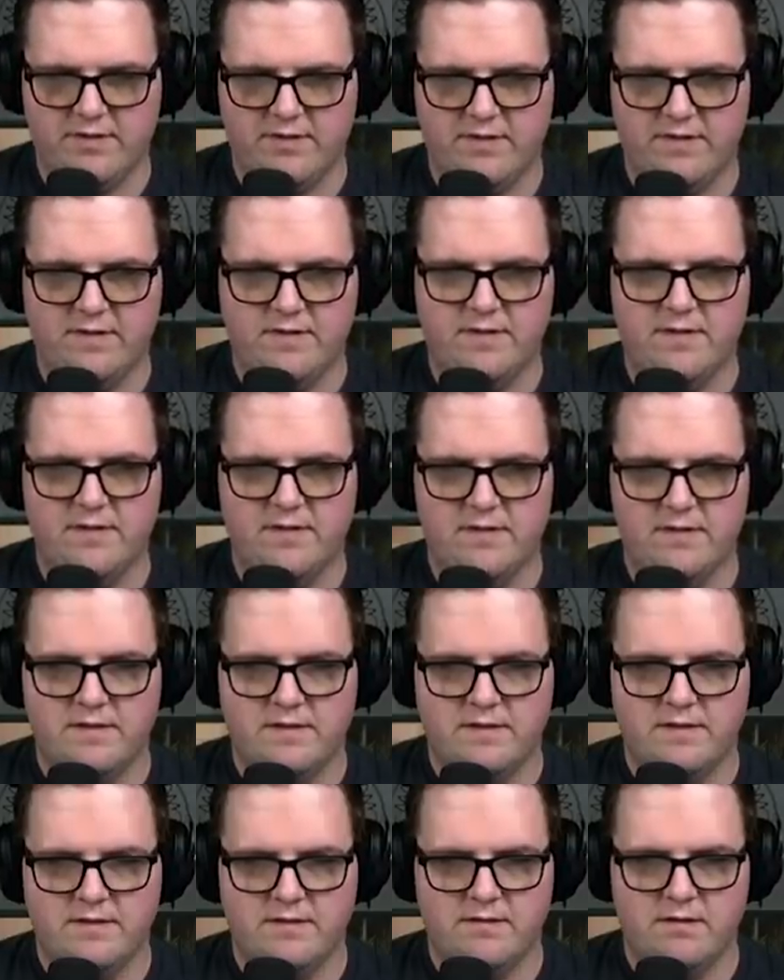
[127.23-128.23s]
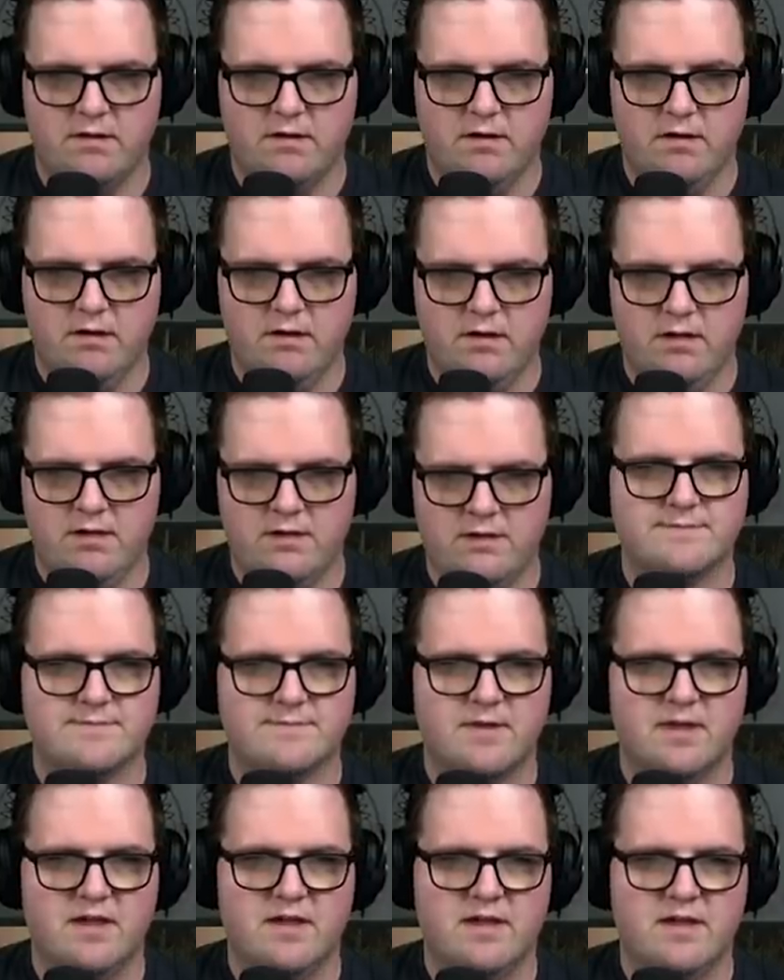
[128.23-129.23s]
All right, cool, cool, cool,
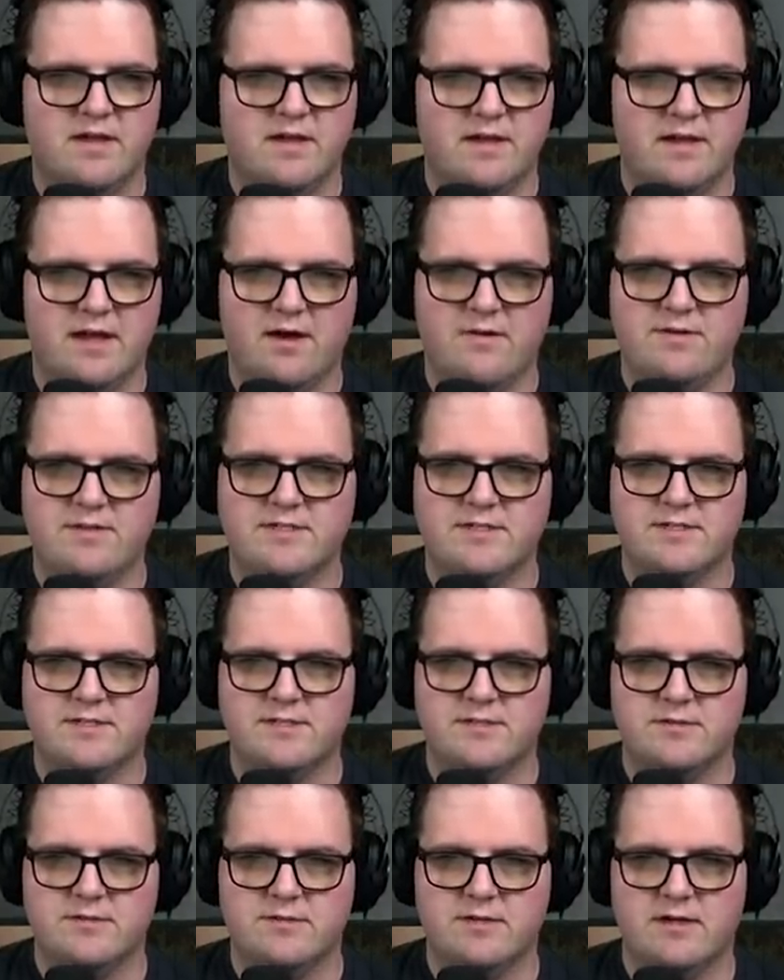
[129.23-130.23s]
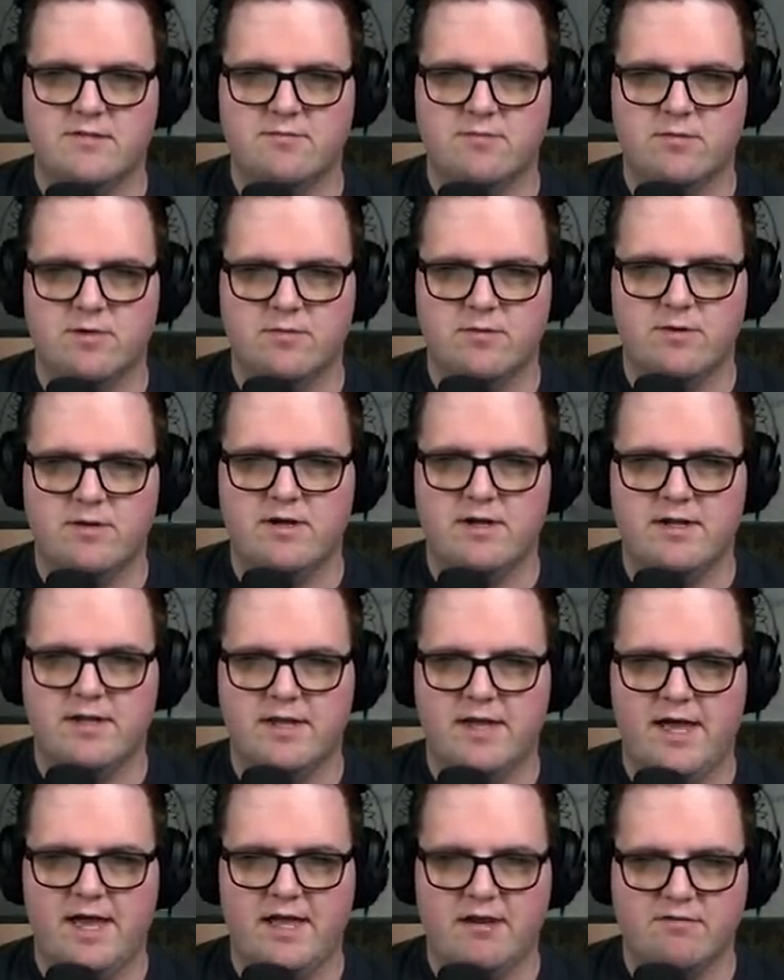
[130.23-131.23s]
cool. Now we just do whatever we want
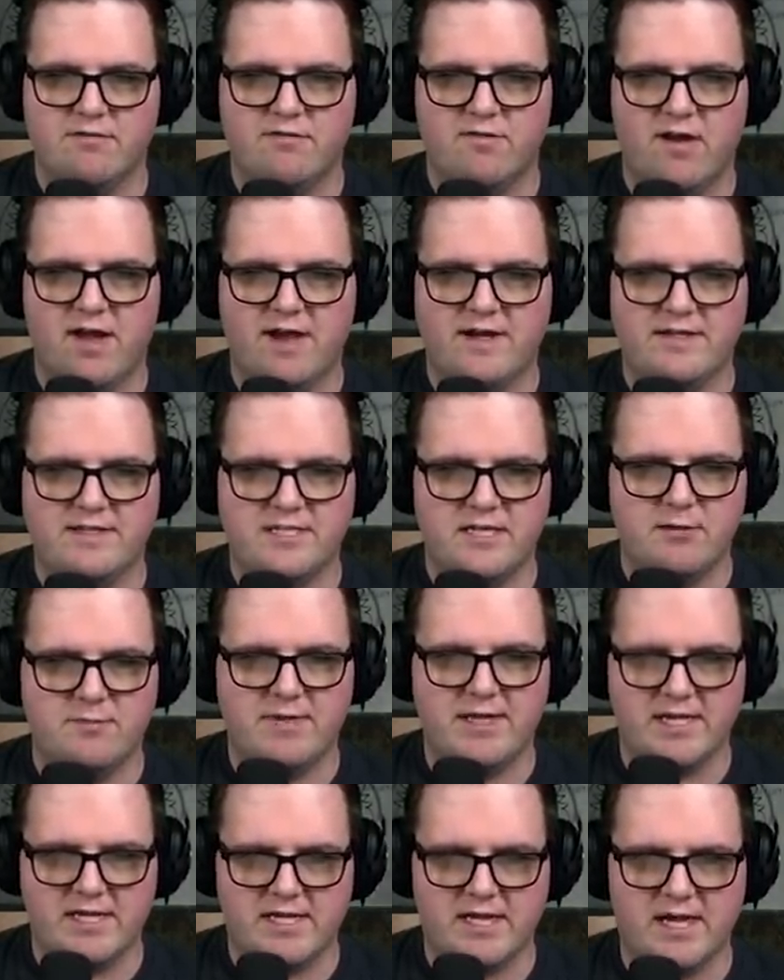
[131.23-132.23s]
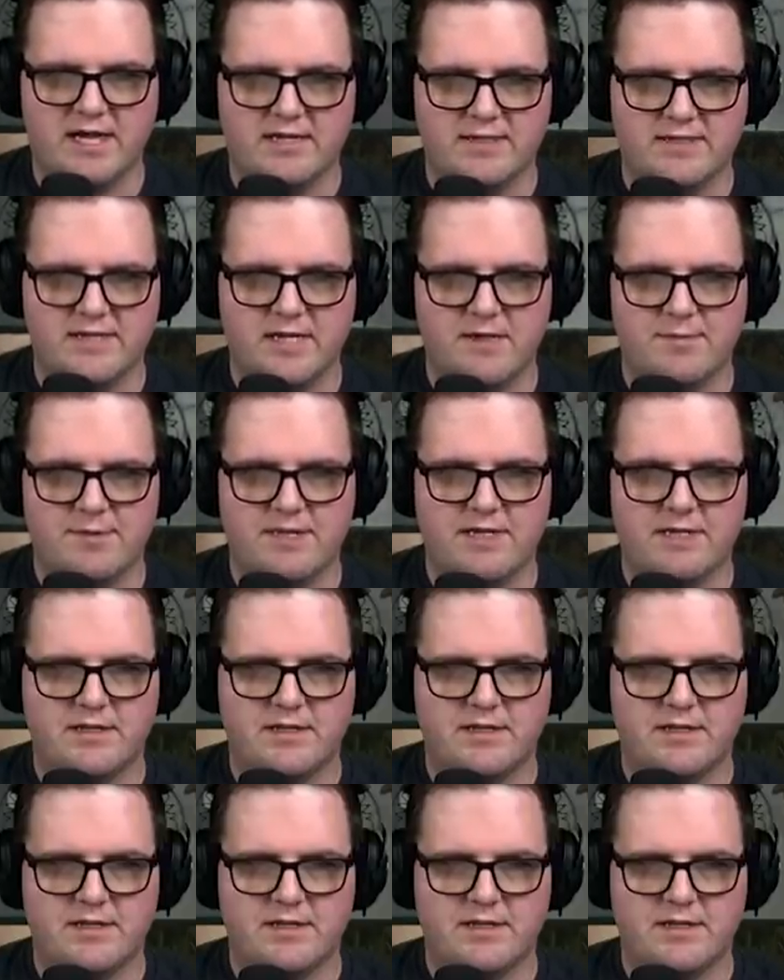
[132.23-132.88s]
and find Timmy. God damn it!